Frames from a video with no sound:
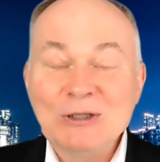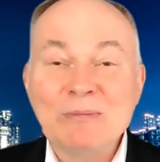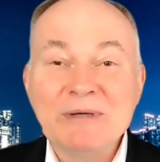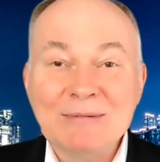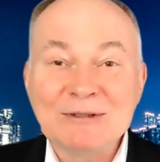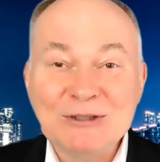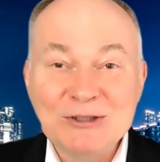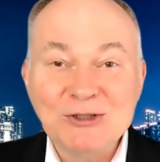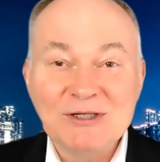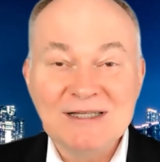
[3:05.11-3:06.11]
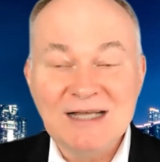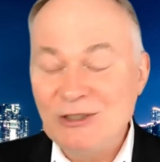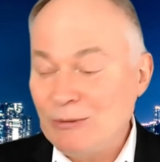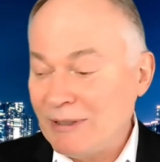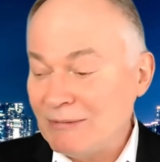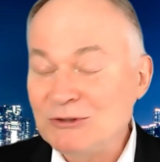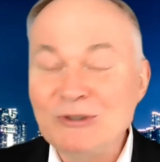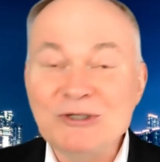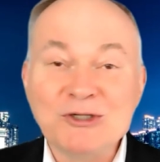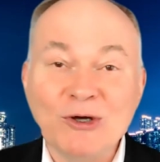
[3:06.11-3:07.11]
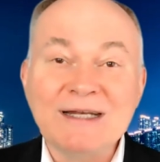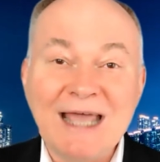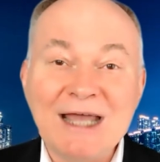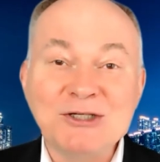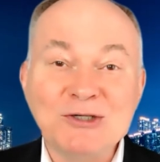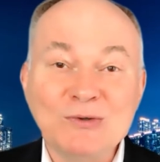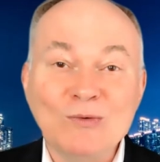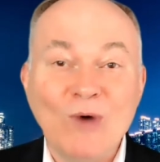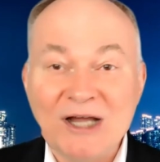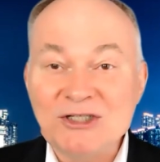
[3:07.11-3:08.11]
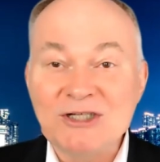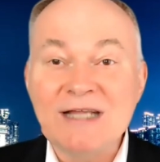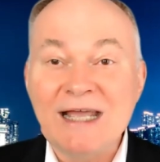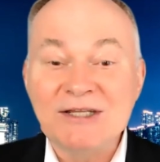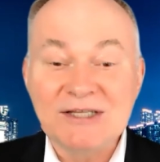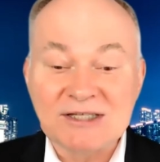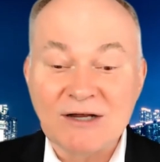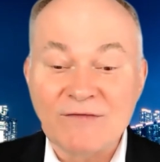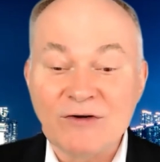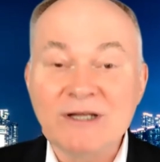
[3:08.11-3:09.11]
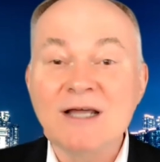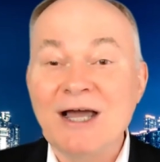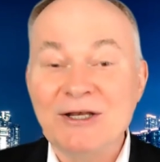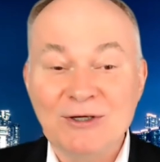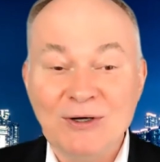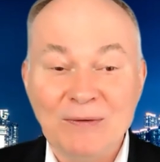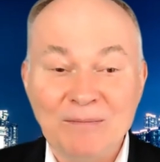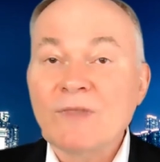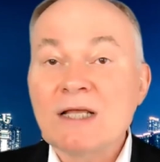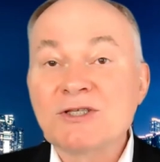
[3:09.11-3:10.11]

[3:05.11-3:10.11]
you'll be able to enjoy it as you watch it and discover it on your own.